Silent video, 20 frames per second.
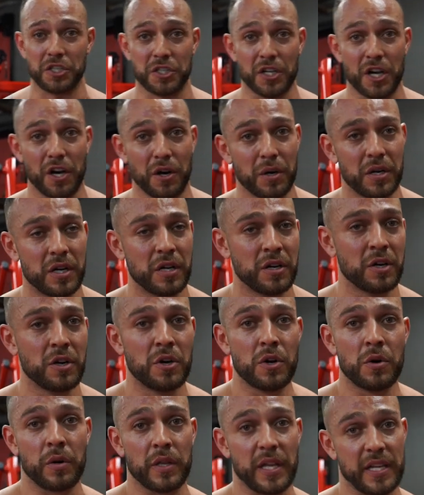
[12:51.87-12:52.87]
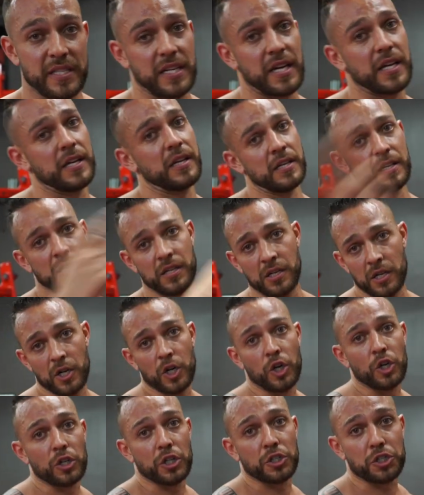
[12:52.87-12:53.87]
So with that said,
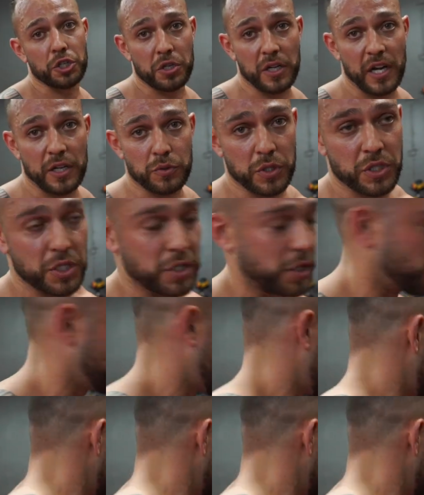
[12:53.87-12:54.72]
let's show you guys what to do.